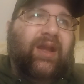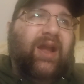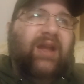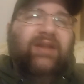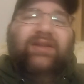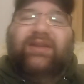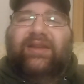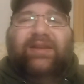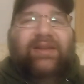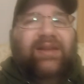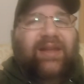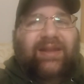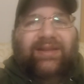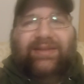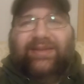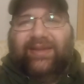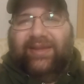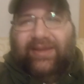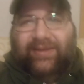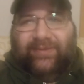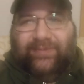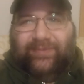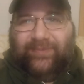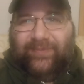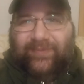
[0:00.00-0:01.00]
I didn't like
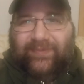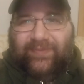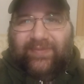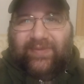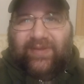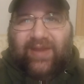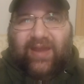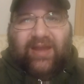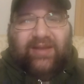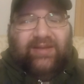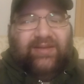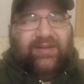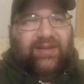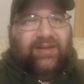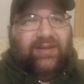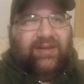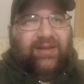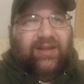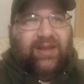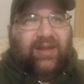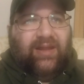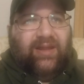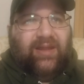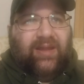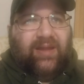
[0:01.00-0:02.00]
that. I
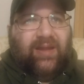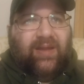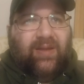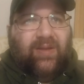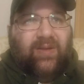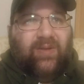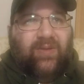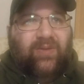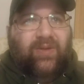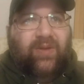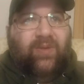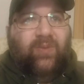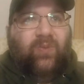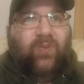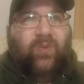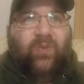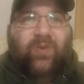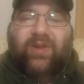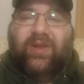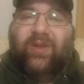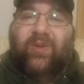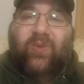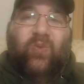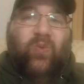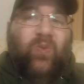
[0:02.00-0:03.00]
didn't like how it
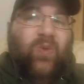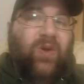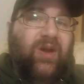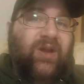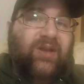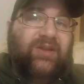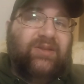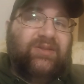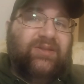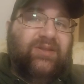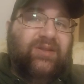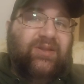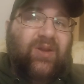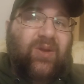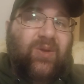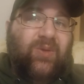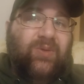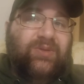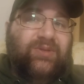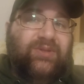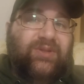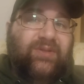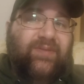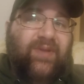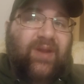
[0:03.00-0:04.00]
really was the
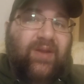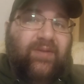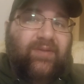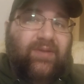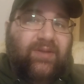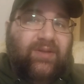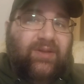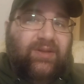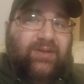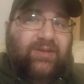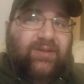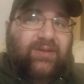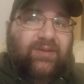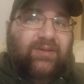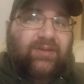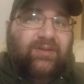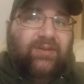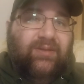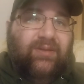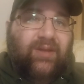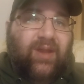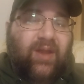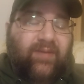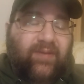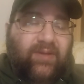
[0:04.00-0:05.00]
ghost of Evelyn,
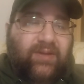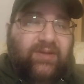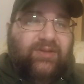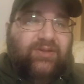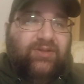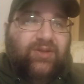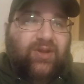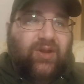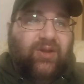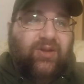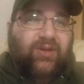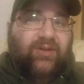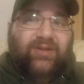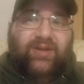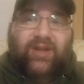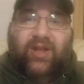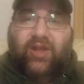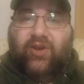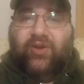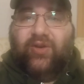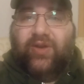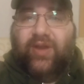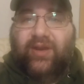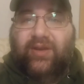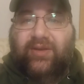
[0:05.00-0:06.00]
Evelyn's daughter,
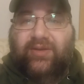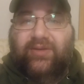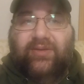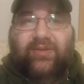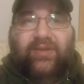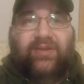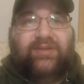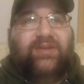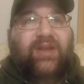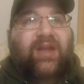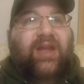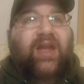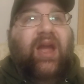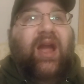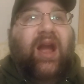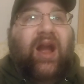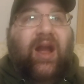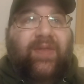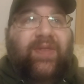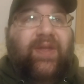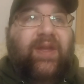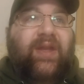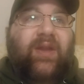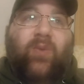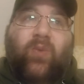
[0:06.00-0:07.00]
telling her how to do this.
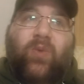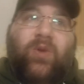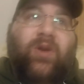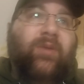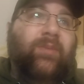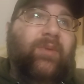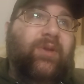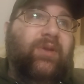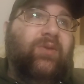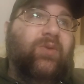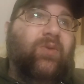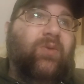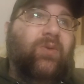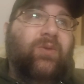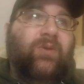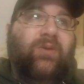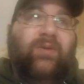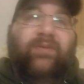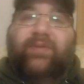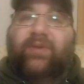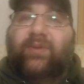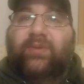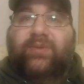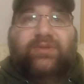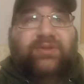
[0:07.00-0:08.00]
I think it would have been cooler
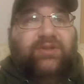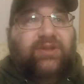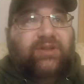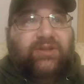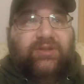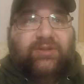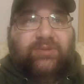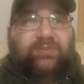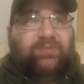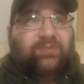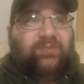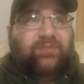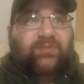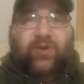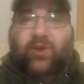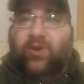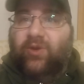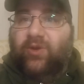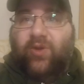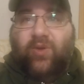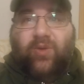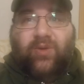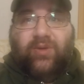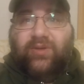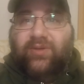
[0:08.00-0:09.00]
if it was just
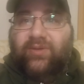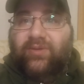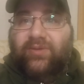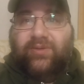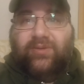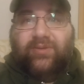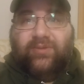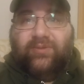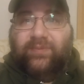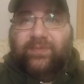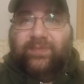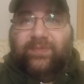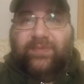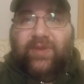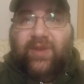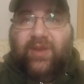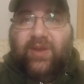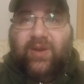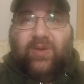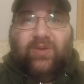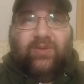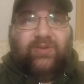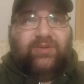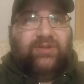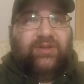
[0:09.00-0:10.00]
her going cuckoo.
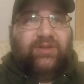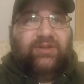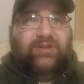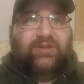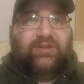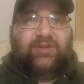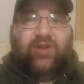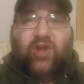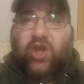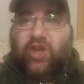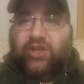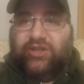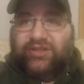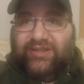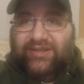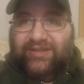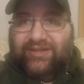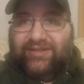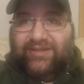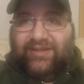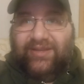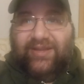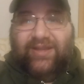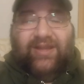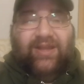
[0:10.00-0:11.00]
You know, she just lost
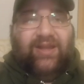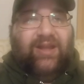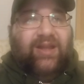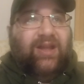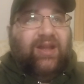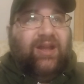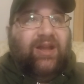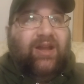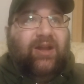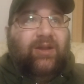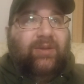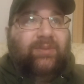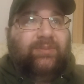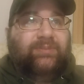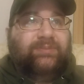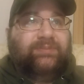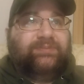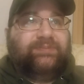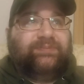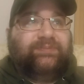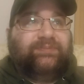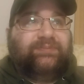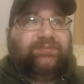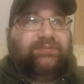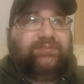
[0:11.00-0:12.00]
it,
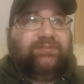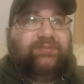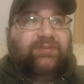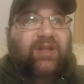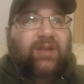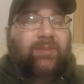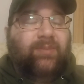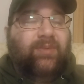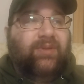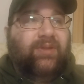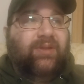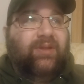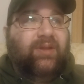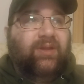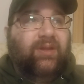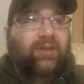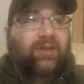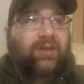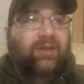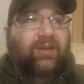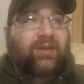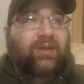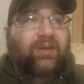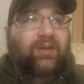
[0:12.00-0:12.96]
um, type of thing.